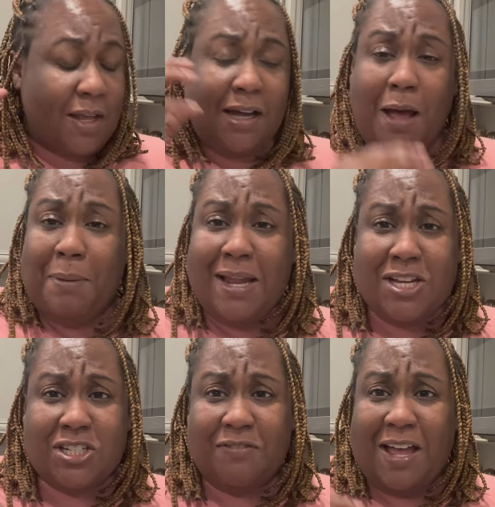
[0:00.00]

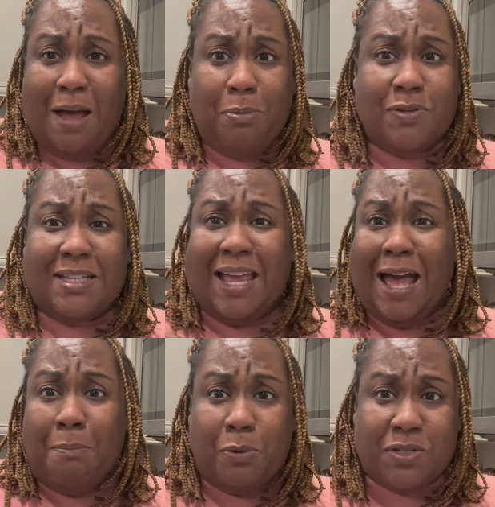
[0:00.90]
combination of apples. The
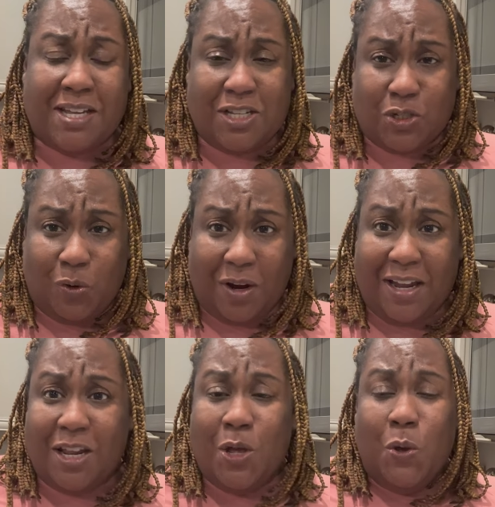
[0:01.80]
apples taste
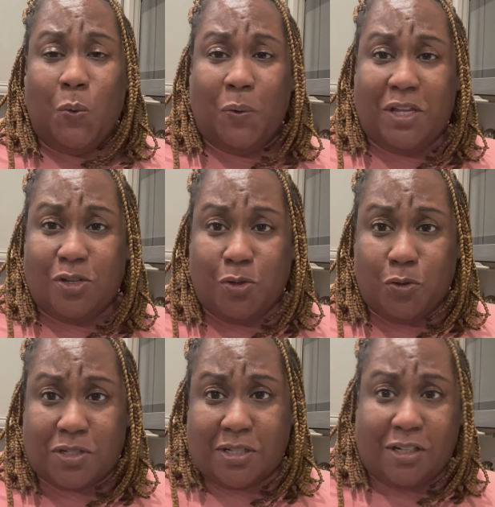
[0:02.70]
great. We
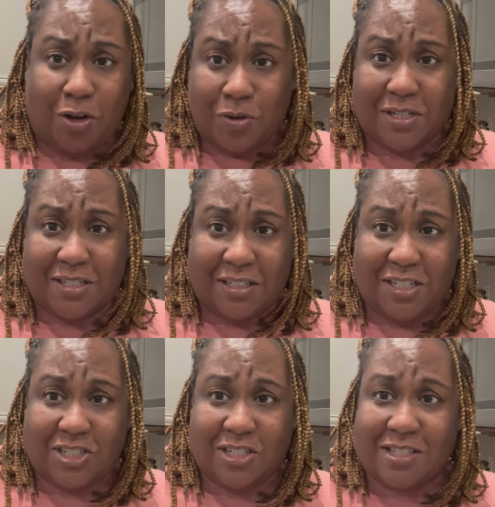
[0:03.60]
used Golden
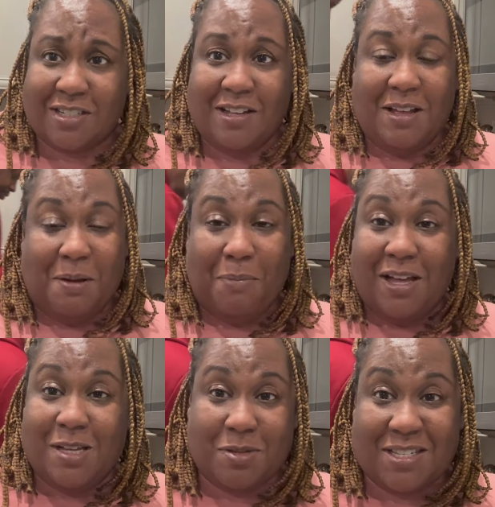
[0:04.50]
Delicious. My
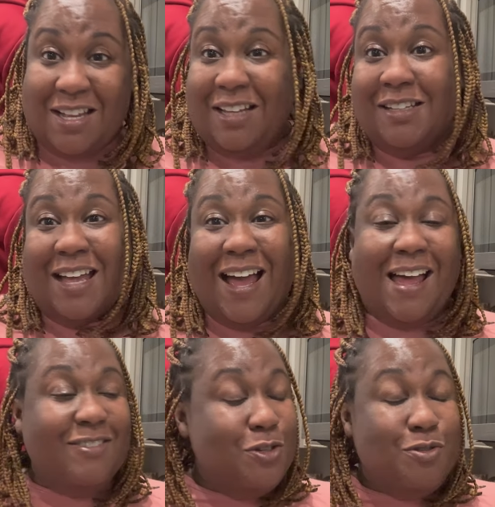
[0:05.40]
husband's like, look,
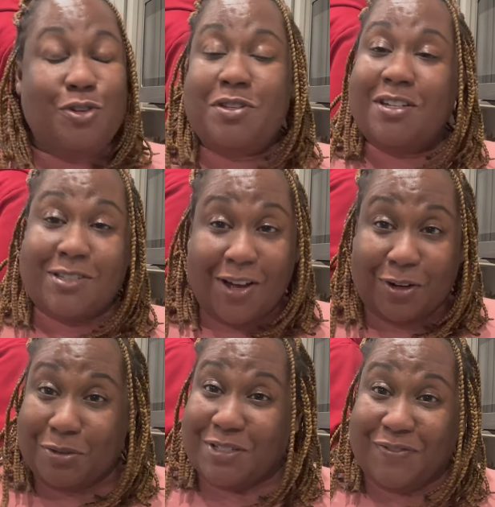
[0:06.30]
you still talking
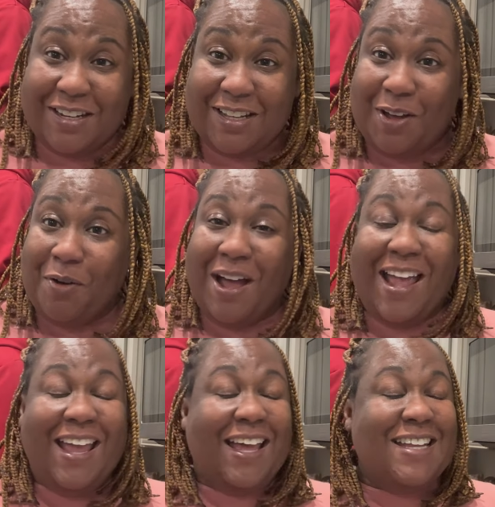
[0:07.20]
on this video. I
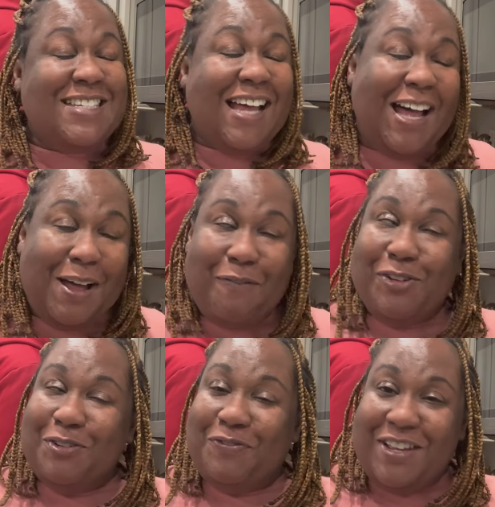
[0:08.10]
ain't got time for
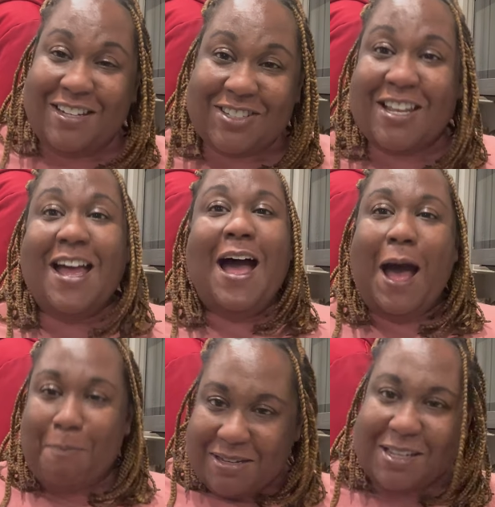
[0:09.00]
you to finish.
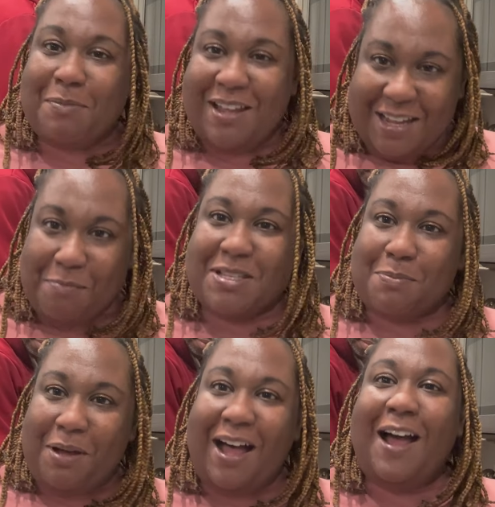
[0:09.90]
I'm about to come in here and get me
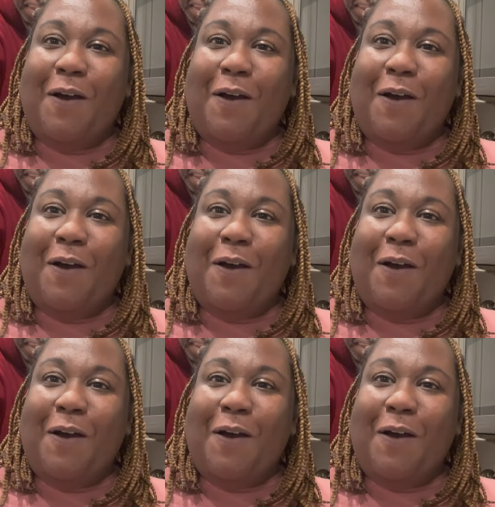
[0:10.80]
some pie